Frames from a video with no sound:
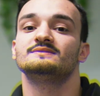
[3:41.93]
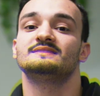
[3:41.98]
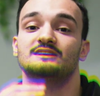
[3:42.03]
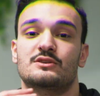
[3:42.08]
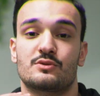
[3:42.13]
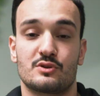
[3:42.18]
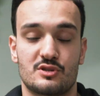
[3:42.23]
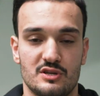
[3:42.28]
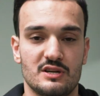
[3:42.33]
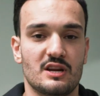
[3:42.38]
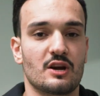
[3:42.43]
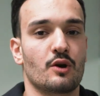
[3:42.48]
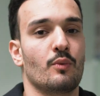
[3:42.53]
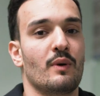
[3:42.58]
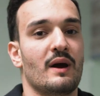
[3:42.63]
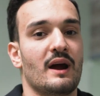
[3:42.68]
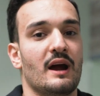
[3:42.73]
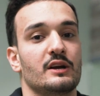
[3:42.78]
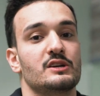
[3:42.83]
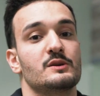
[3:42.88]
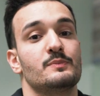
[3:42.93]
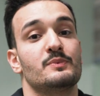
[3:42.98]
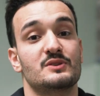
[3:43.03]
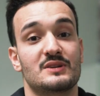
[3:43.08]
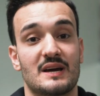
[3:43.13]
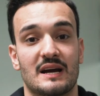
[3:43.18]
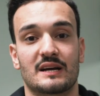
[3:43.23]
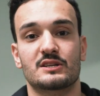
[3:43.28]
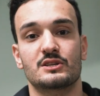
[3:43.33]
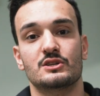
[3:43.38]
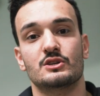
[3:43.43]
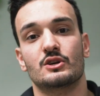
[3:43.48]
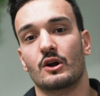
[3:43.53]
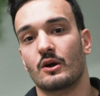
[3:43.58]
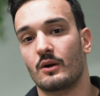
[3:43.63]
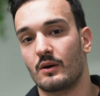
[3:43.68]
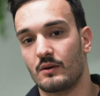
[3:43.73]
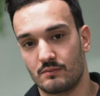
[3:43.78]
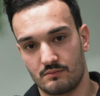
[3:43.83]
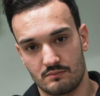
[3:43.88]
that's what you need to wear to protect
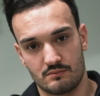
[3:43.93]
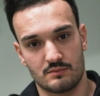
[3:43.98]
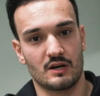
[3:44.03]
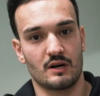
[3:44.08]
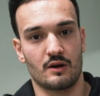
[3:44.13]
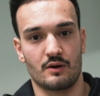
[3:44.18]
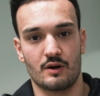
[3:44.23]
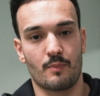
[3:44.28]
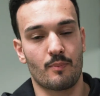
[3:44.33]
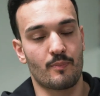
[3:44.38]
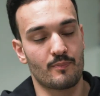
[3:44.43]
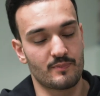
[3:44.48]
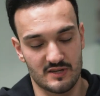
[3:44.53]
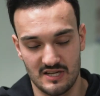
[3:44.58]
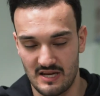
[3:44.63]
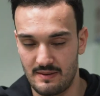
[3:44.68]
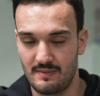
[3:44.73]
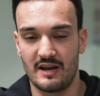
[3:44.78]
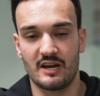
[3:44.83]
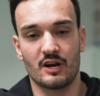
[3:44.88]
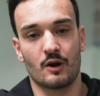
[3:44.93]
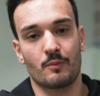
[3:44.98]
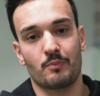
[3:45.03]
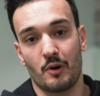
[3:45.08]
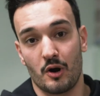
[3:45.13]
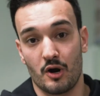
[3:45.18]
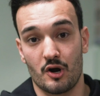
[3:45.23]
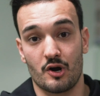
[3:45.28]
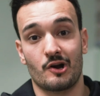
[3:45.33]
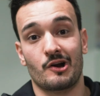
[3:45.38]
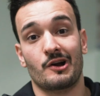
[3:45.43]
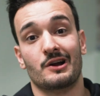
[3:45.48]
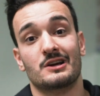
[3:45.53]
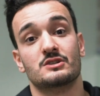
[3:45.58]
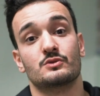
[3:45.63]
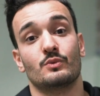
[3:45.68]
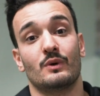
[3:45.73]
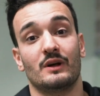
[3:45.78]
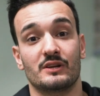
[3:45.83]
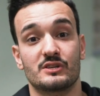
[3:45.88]
your teammate, your partner,
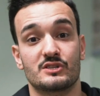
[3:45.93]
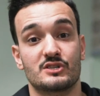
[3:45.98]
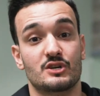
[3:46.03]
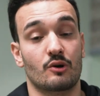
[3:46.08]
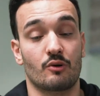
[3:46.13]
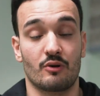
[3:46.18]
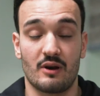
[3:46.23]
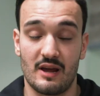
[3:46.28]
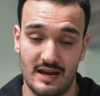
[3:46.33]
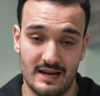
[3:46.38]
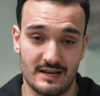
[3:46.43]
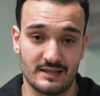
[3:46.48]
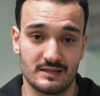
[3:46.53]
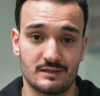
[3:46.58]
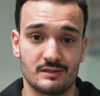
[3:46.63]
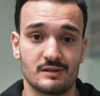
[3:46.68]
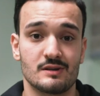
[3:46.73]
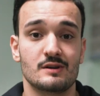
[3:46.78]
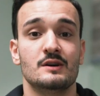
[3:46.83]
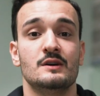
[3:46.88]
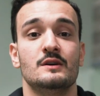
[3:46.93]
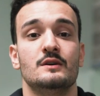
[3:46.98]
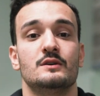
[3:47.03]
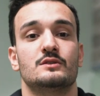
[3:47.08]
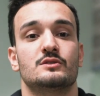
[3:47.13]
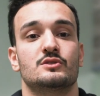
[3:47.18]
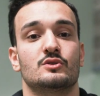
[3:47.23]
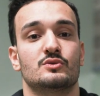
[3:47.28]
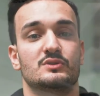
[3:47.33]
as well as your own hands. So